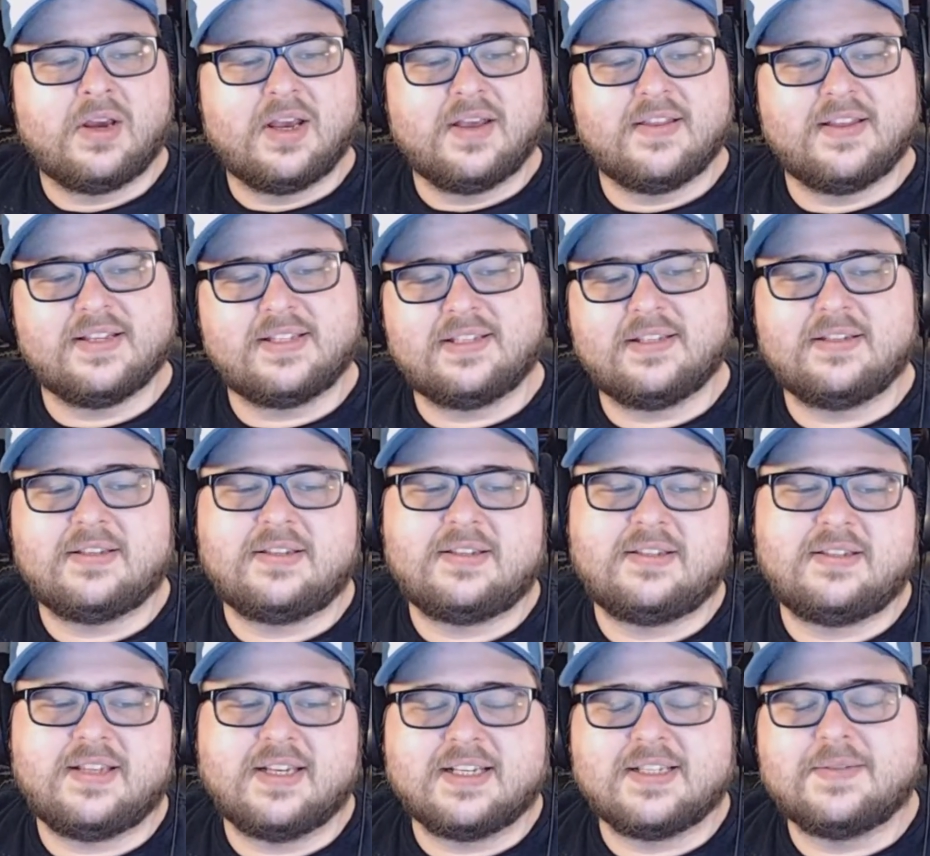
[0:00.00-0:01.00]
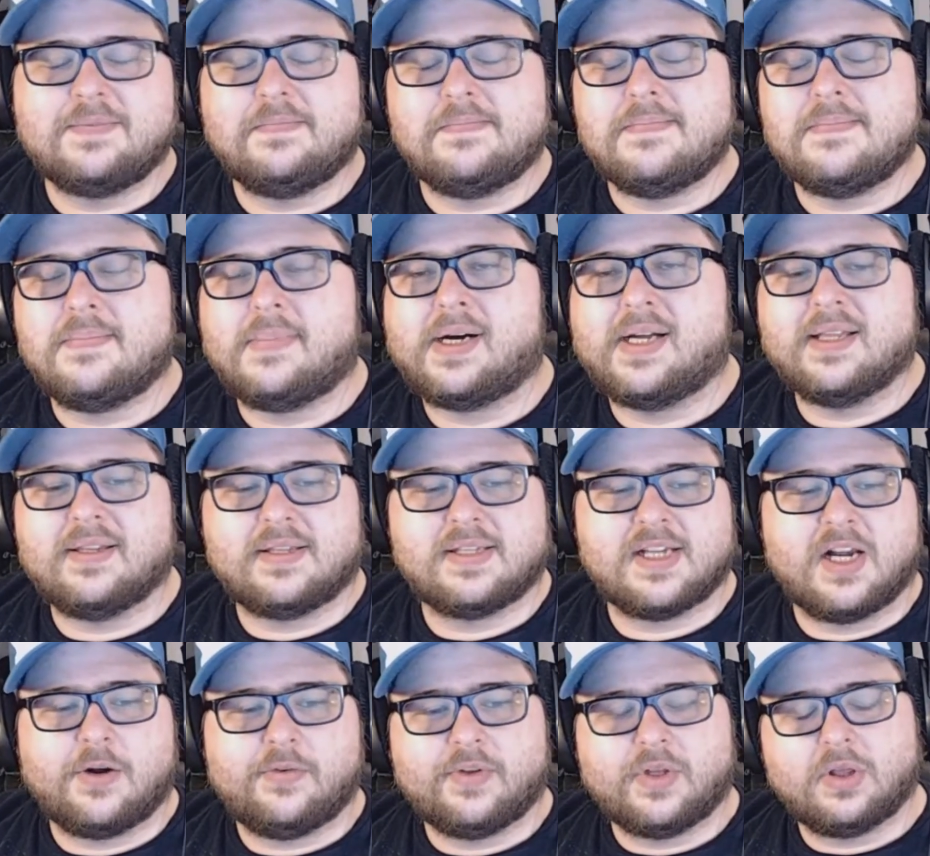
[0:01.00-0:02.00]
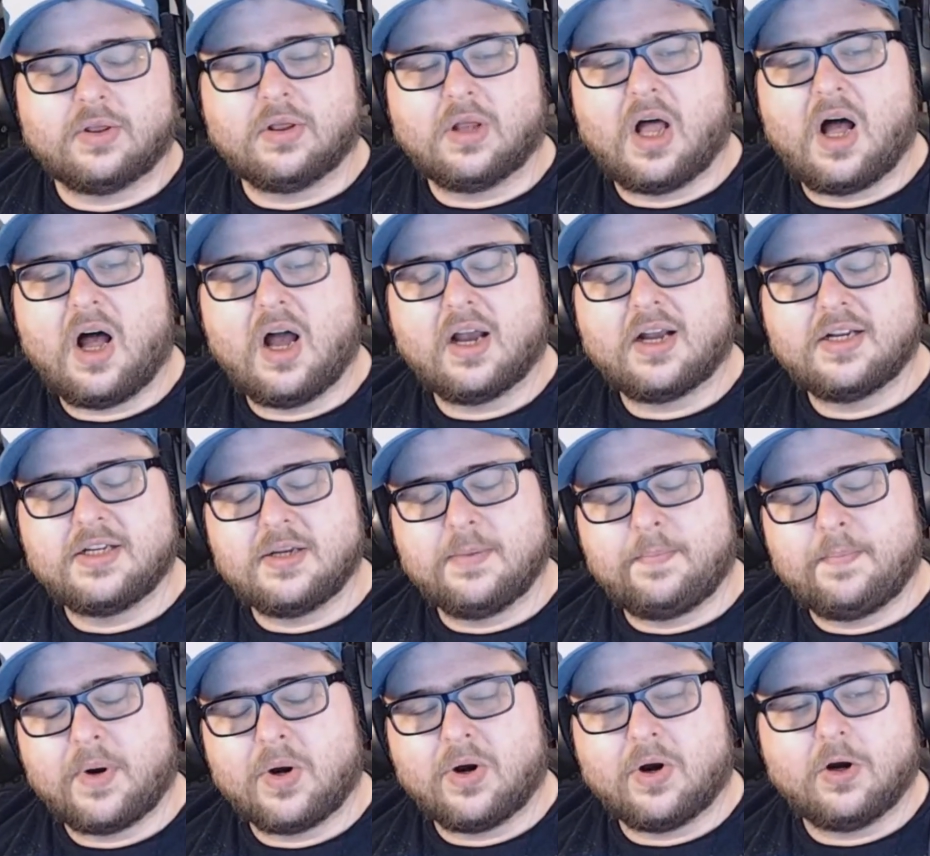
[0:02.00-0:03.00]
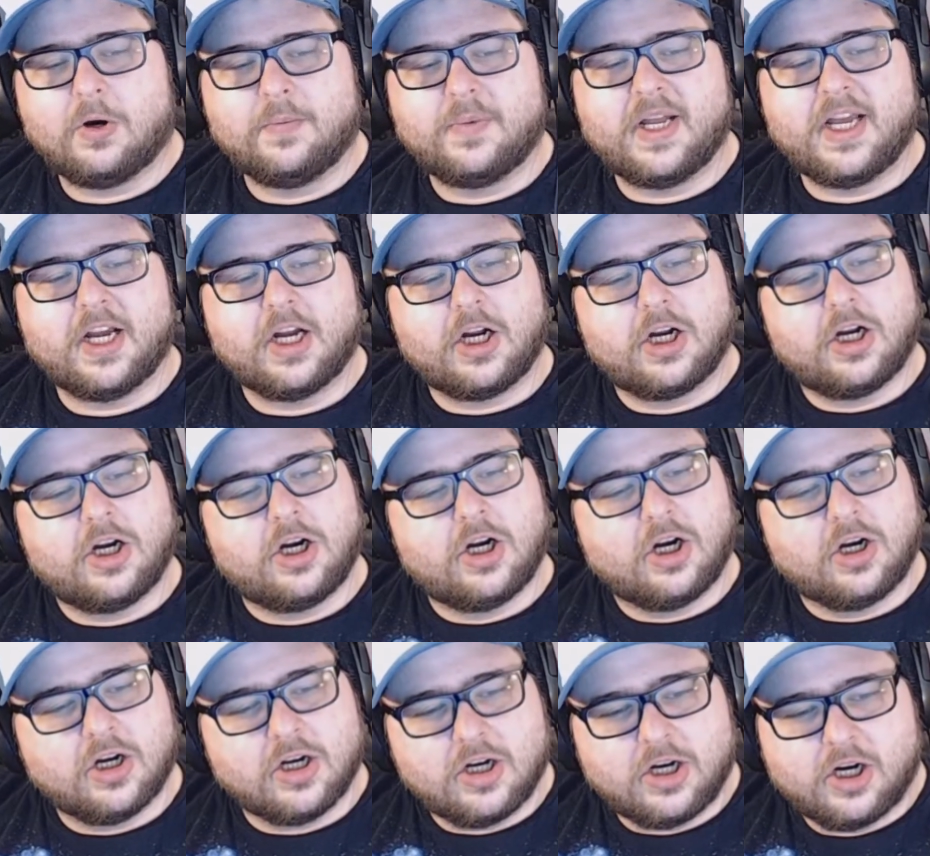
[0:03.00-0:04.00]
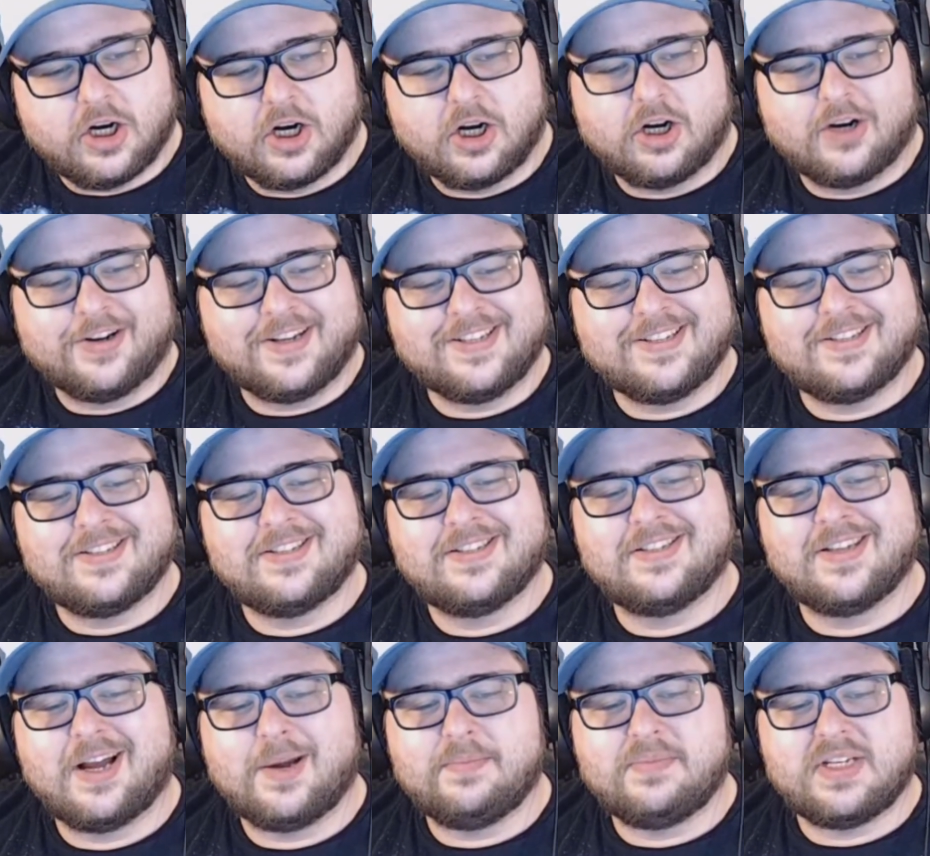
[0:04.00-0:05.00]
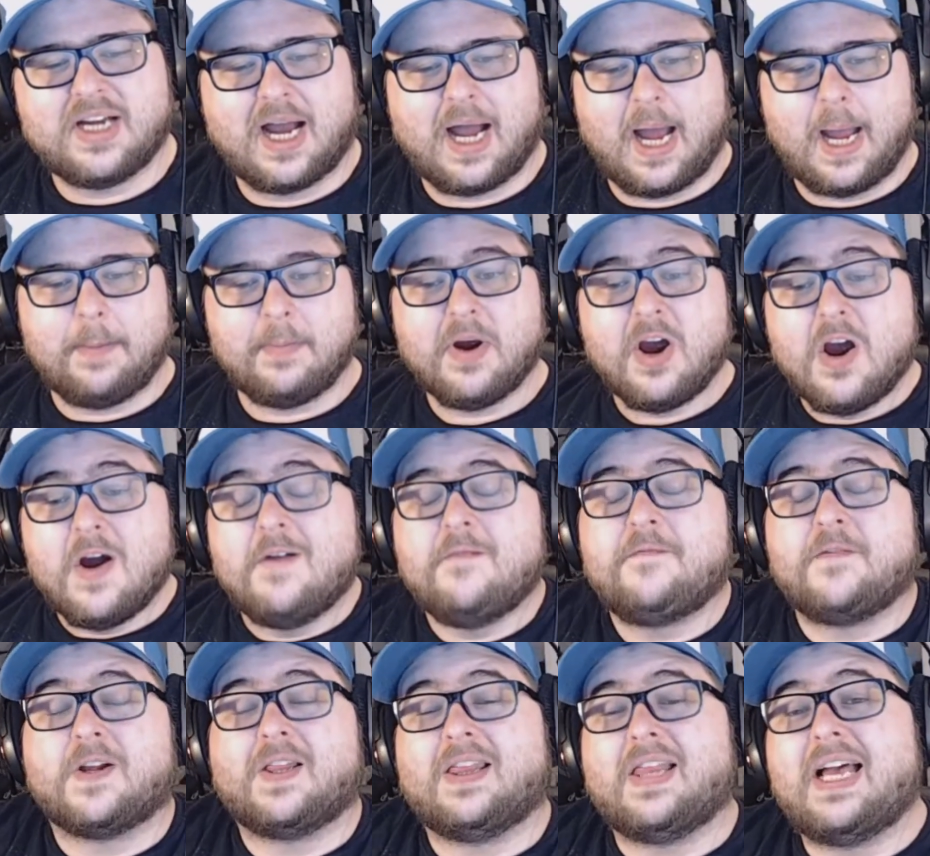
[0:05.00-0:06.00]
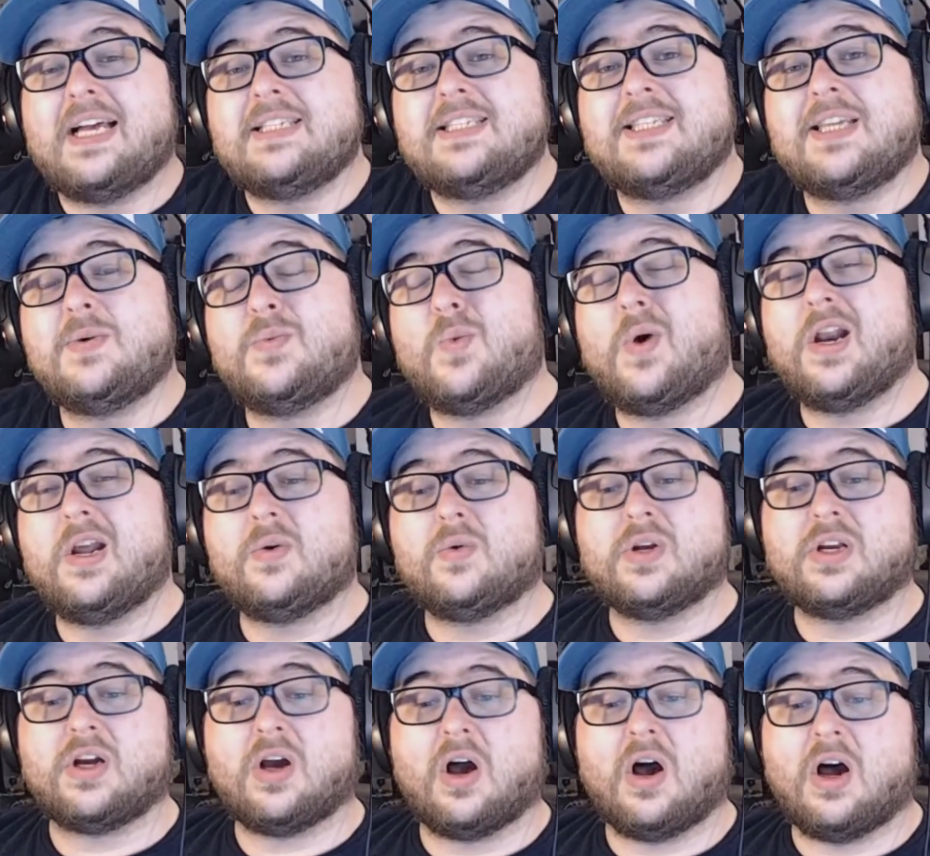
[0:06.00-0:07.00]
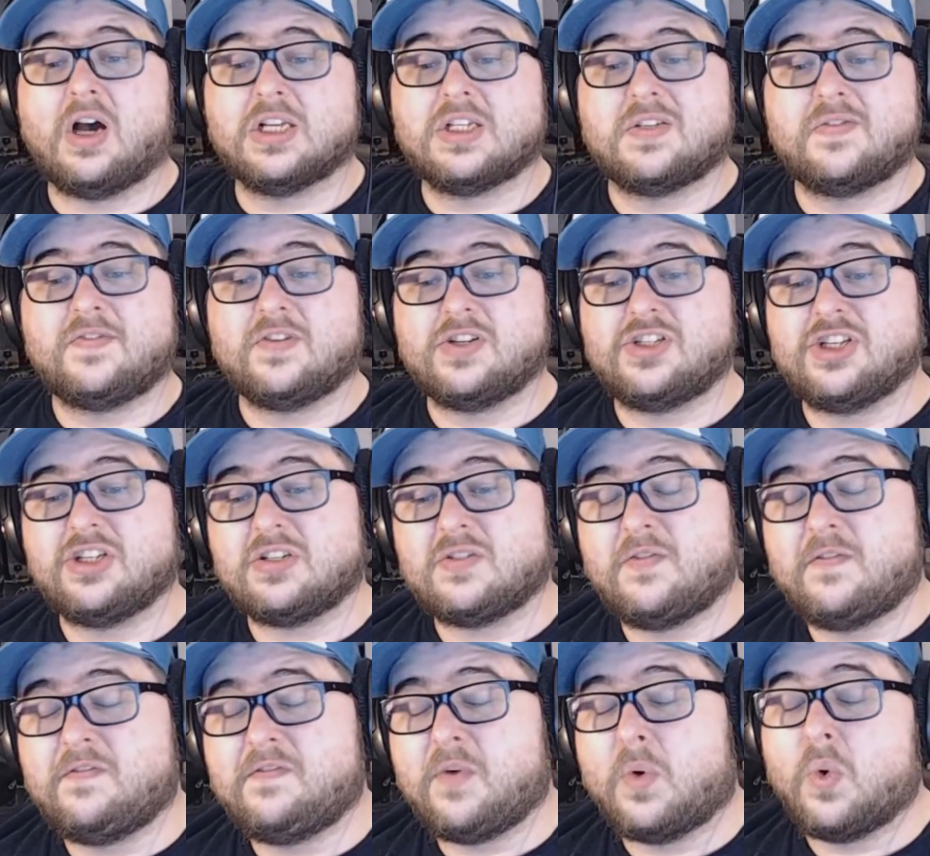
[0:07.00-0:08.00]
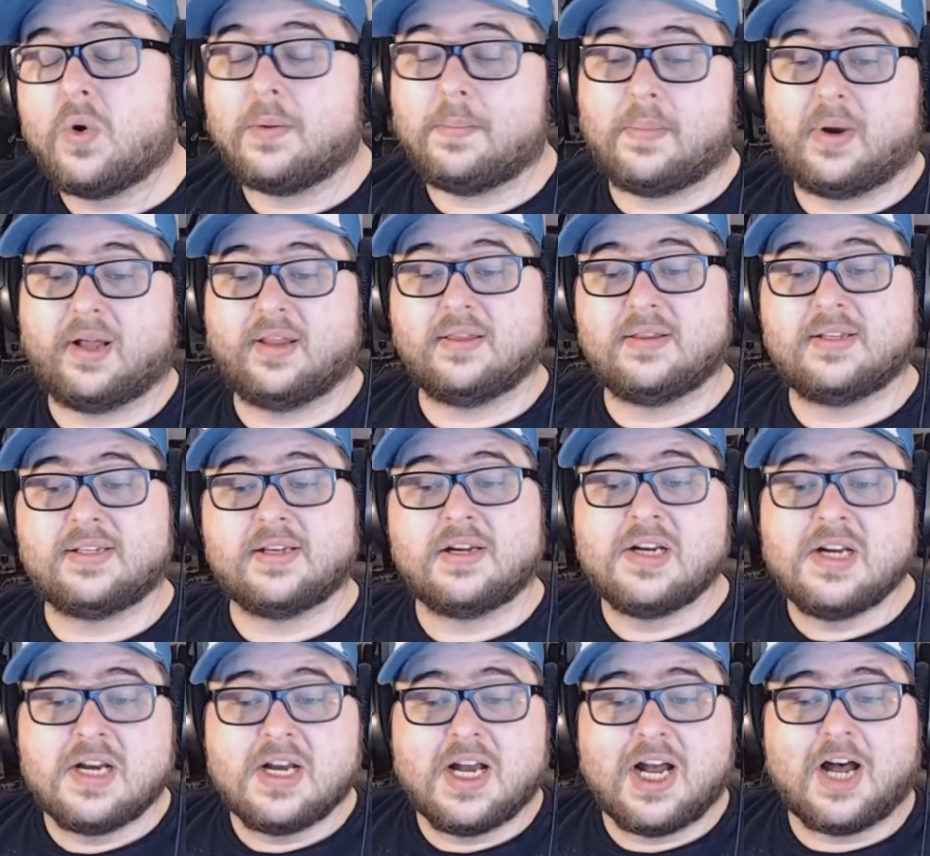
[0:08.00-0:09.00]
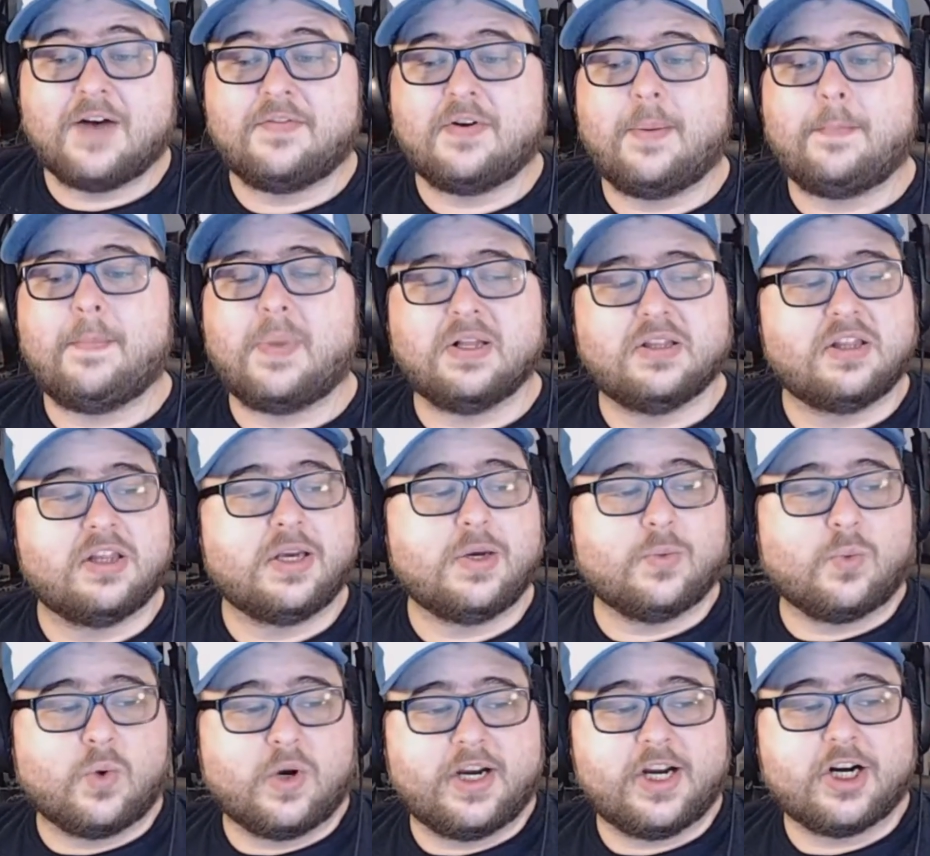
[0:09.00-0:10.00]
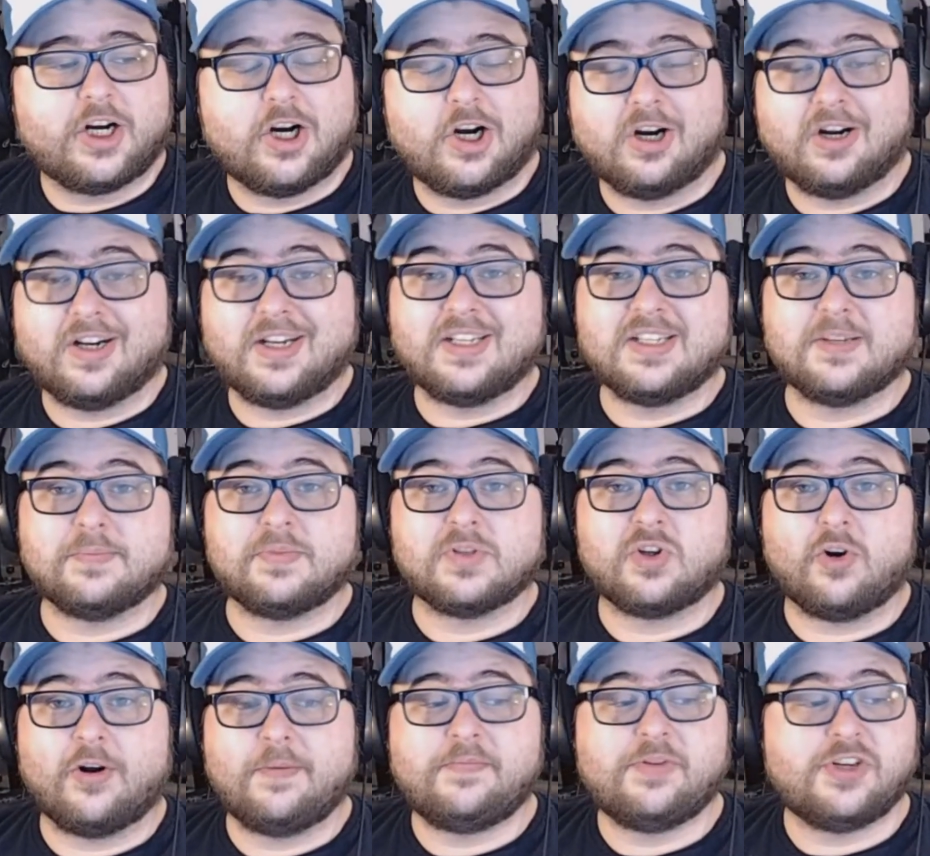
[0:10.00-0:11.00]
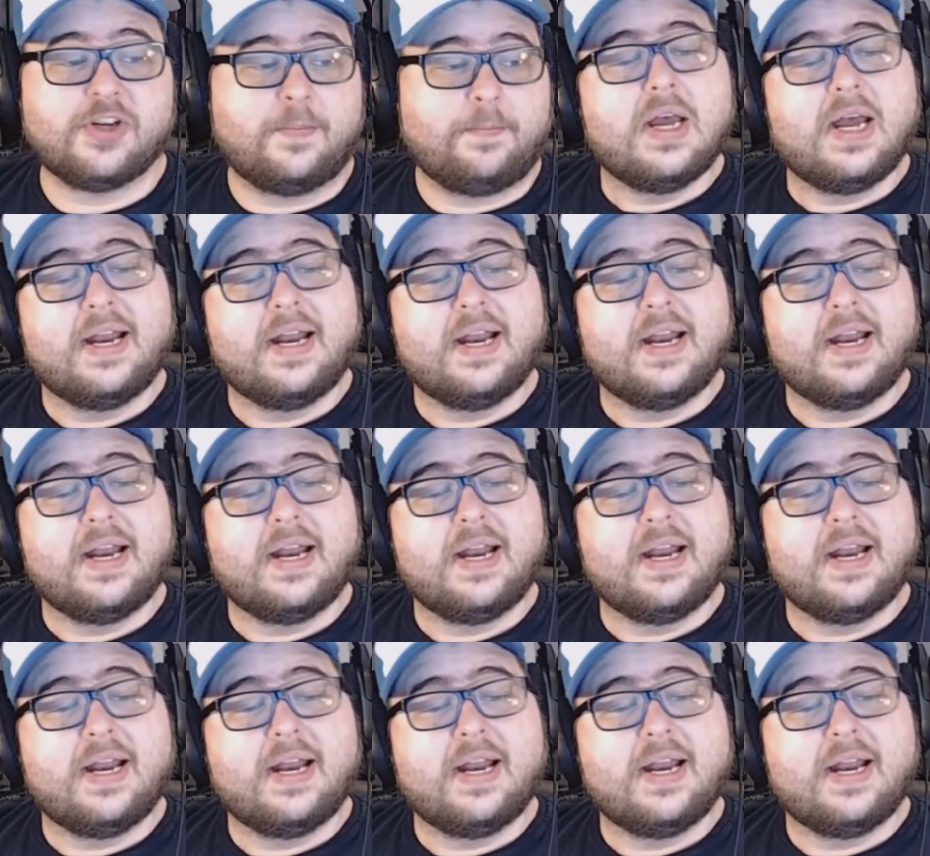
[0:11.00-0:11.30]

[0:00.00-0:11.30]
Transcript: This is 6 months of locked, permanent, concurrent sub time for less than what it would cost for just 4 months of a monthly reoccurring subscription.